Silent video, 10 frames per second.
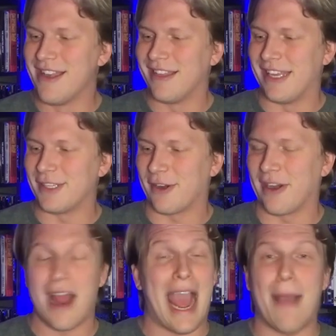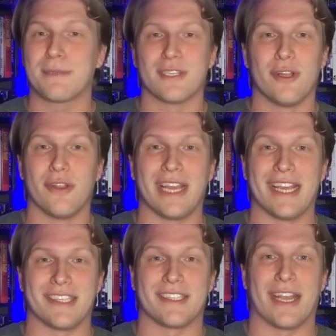These are absolutely
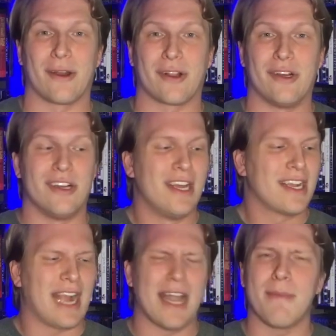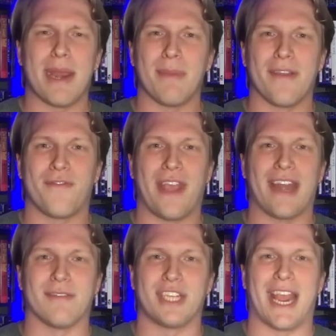hysterical. Kind of made me a
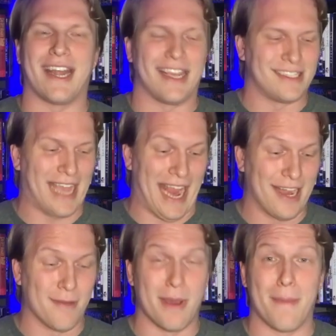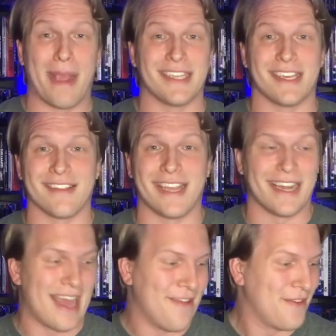fan of Channing Tatum, amazingly
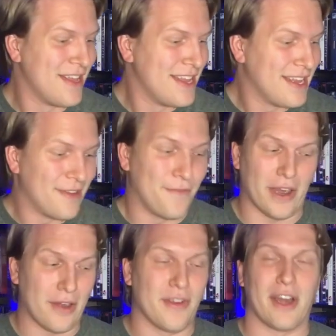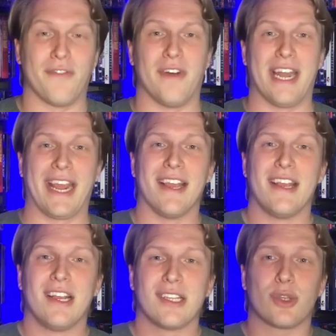enough. Very, very funny.
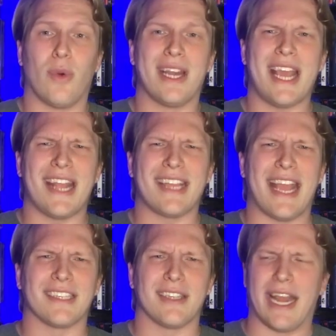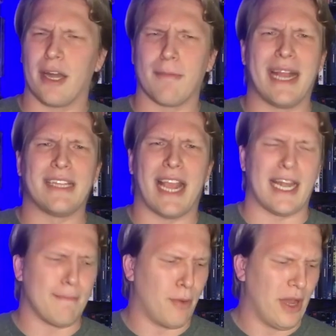28 Days Later by
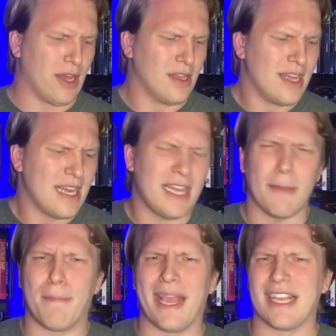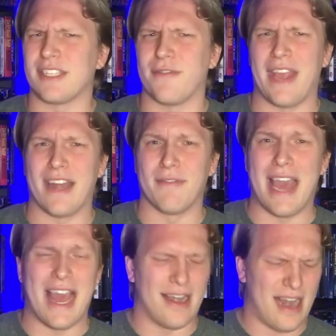Danny Boyle. Not the biggest fan of
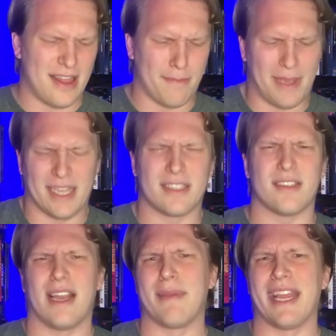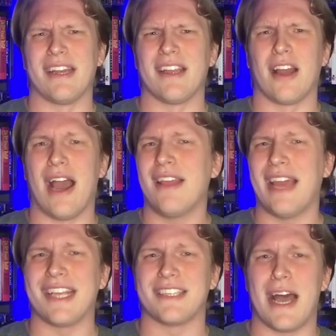that. Not the biggest, I mean, you know, I
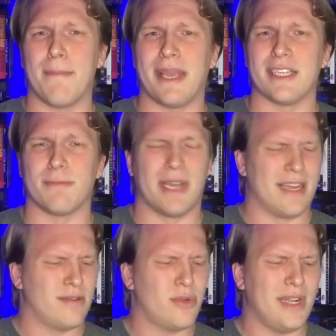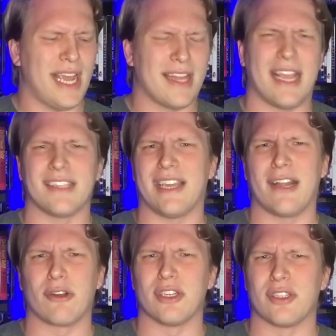like zombies, but 28 Days
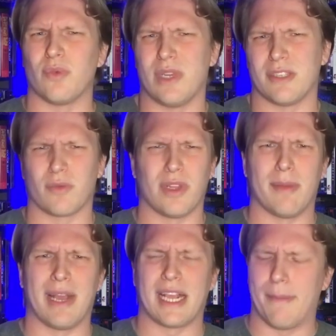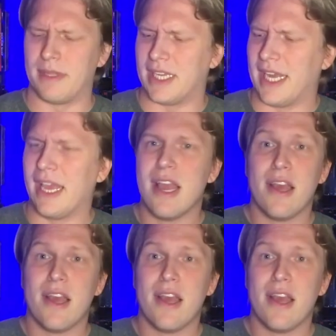Later just wasn't really my cup of tea.